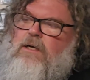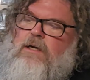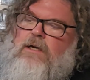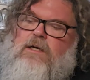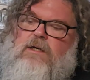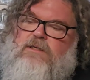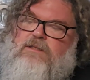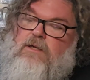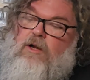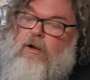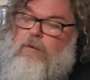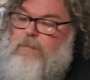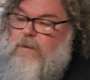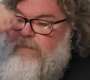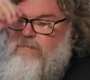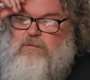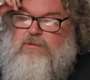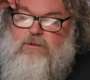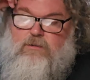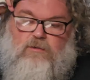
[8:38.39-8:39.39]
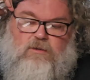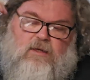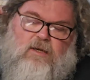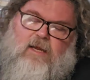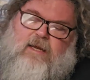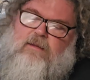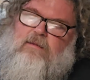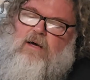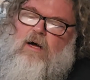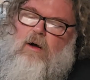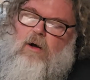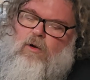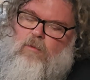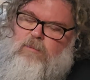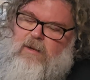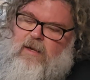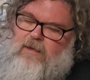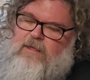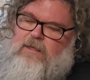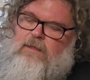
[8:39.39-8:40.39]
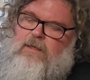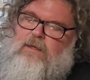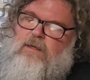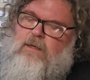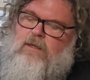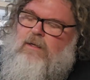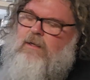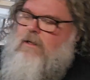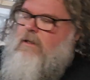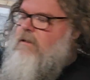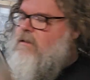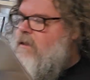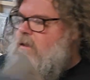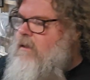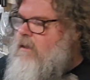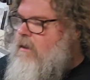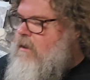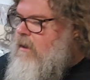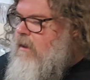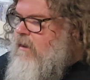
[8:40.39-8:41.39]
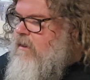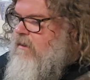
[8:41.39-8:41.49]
because a lot of people do collect the whole bloody thing.